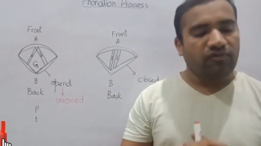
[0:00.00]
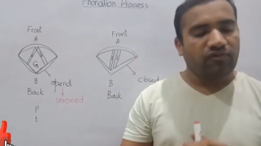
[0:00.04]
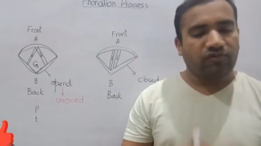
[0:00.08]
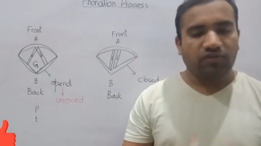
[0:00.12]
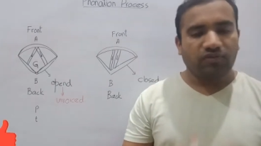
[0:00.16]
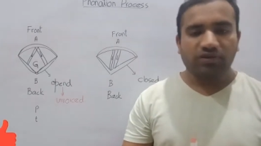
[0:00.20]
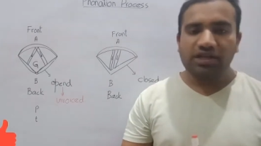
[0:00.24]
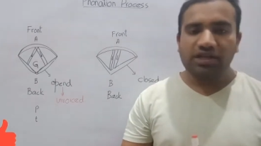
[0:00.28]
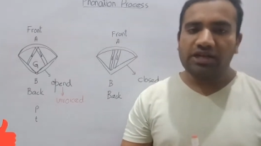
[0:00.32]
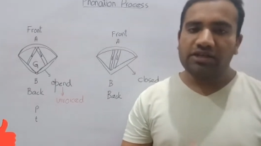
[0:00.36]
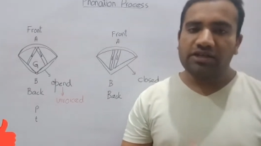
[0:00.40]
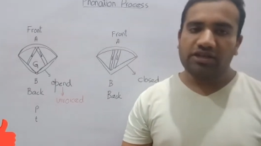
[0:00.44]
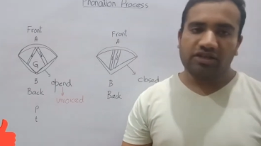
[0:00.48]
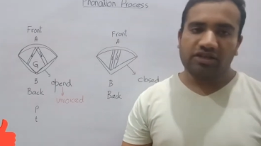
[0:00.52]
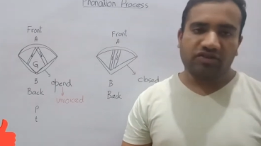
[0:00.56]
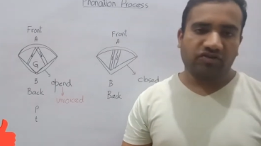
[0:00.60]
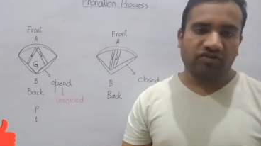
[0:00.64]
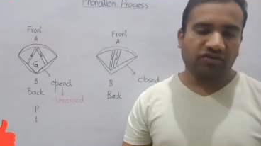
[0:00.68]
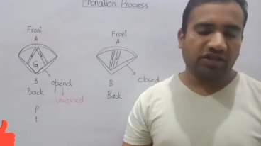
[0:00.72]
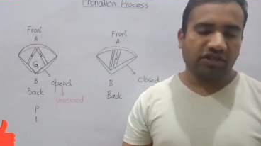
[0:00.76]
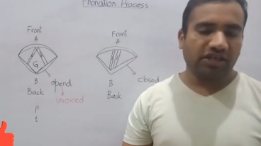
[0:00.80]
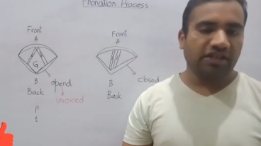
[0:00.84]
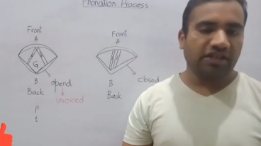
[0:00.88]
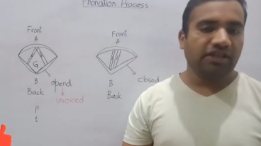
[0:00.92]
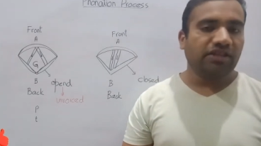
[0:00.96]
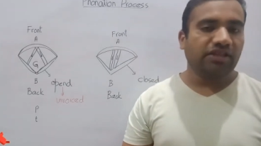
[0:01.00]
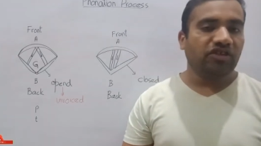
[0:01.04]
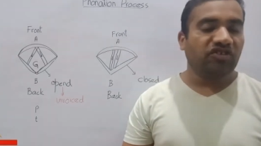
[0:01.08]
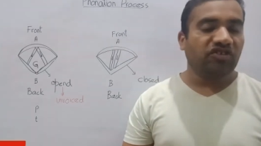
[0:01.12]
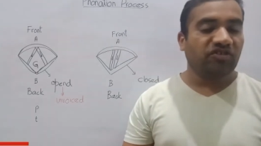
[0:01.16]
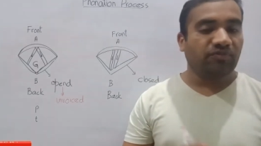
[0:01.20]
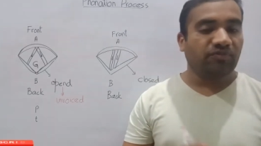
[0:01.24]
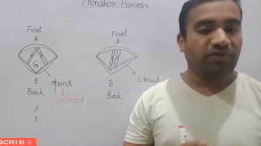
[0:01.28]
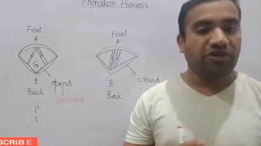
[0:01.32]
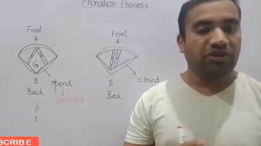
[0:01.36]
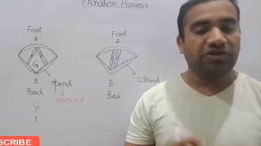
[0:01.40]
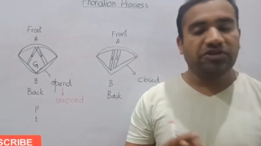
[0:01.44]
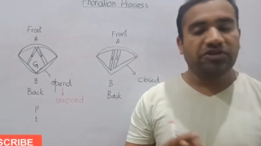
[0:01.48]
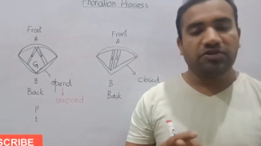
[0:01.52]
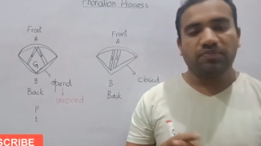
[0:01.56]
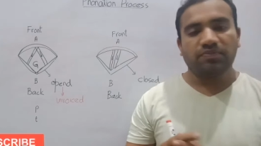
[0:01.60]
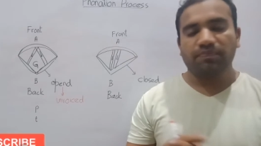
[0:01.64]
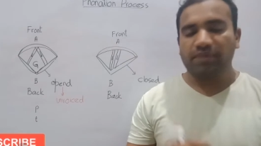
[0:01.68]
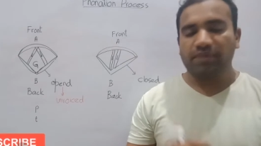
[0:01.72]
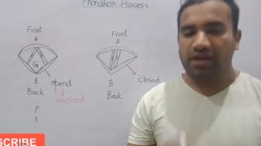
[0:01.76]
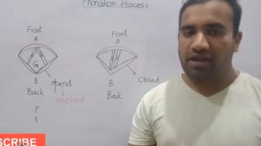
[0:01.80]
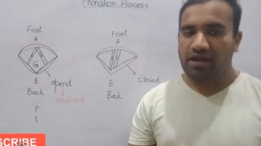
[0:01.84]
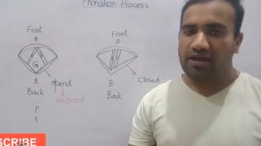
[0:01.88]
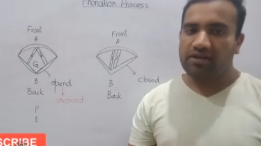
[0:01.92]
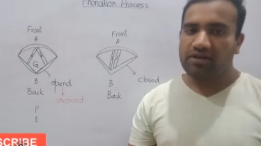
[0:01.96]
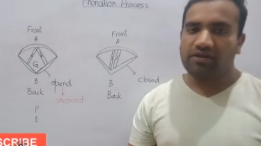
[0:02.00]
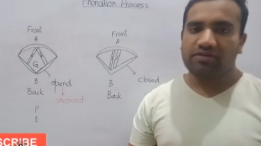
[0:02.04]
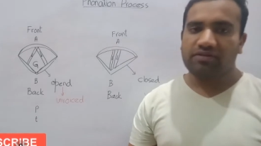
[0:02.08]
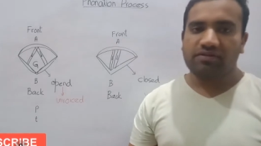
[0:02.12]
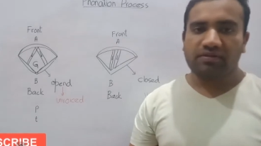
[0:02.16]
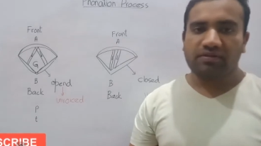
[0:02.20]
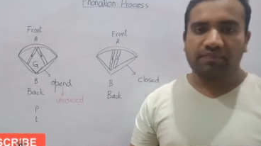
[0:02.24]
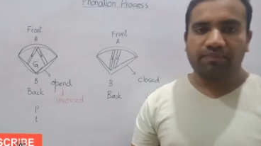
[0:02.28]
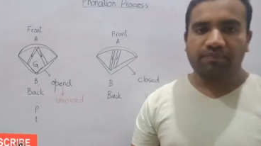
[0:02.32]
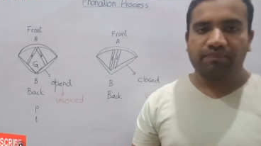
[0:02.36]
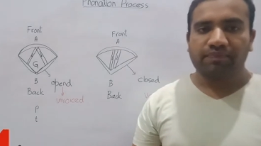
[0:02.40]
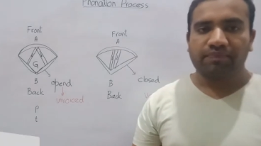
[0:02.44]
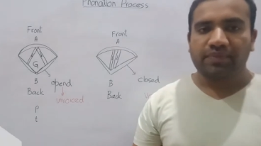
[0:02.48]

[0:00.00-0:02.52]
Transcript: phonetics, in the speech mechanism.